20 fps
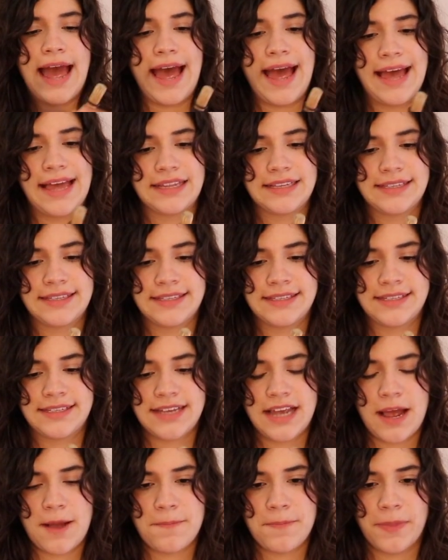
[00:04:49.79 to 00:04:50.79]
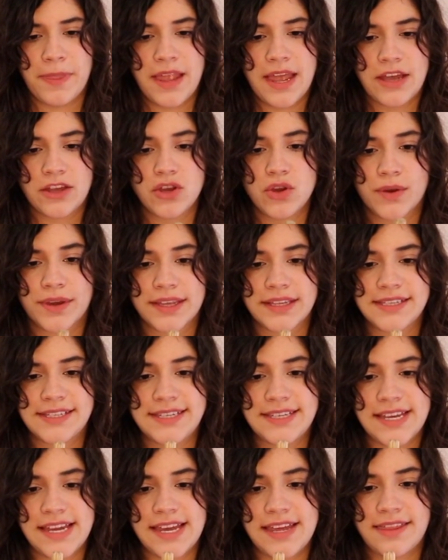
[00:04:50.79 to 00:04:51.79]
And you can
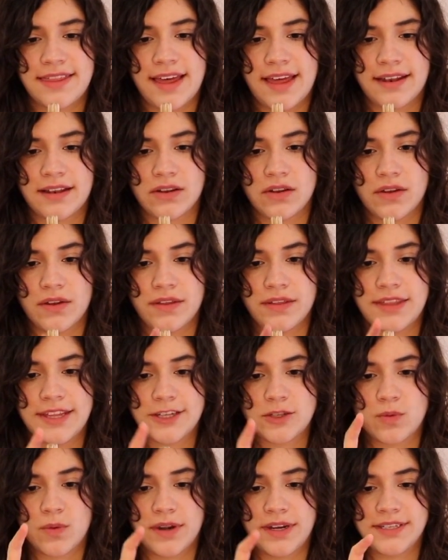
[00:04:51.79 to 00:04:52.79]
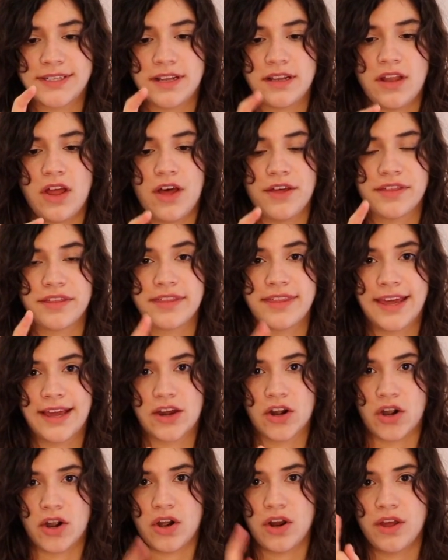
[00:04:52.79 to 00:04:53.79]
see that this one is a lot
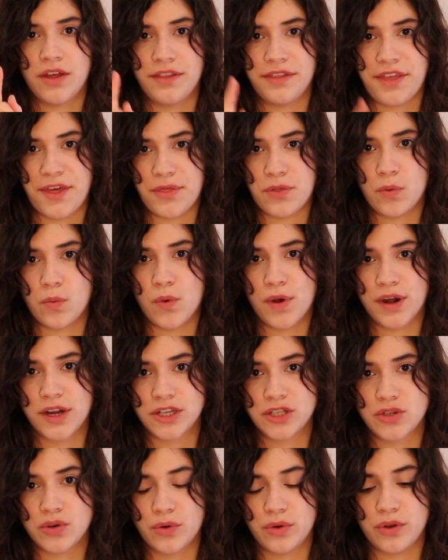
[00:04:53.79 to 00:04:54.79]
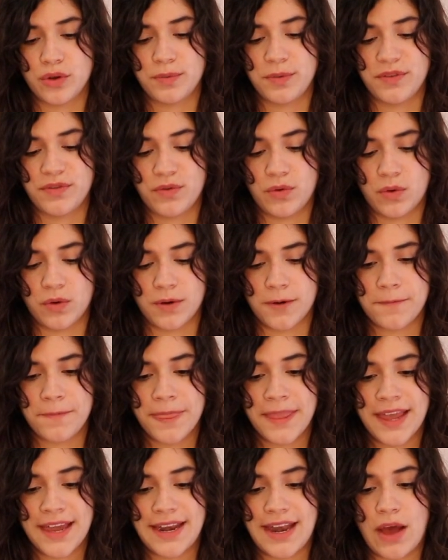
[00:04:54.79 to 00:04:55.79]
thicker than the one I showed you before.
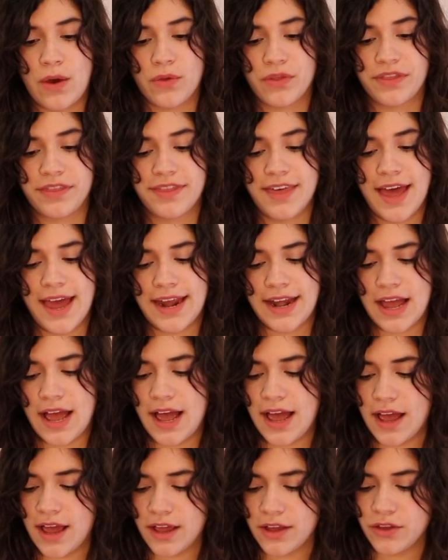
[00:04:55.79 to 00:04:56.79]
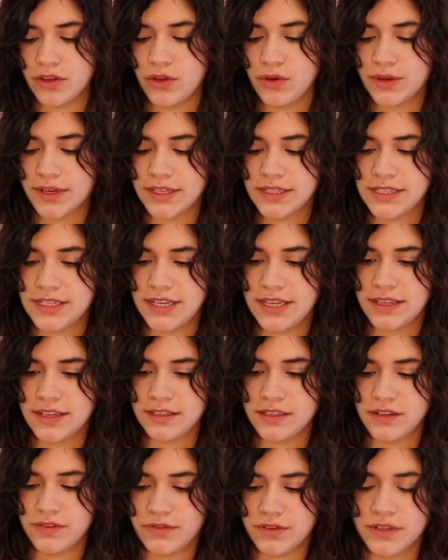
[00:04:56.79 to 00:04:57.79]
Now that, you can see the
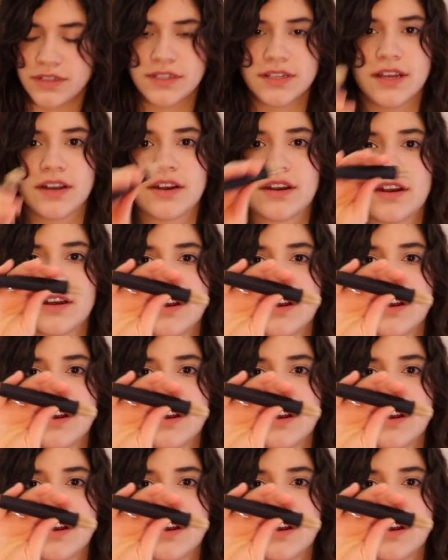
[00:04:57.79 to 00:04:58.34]
difference there.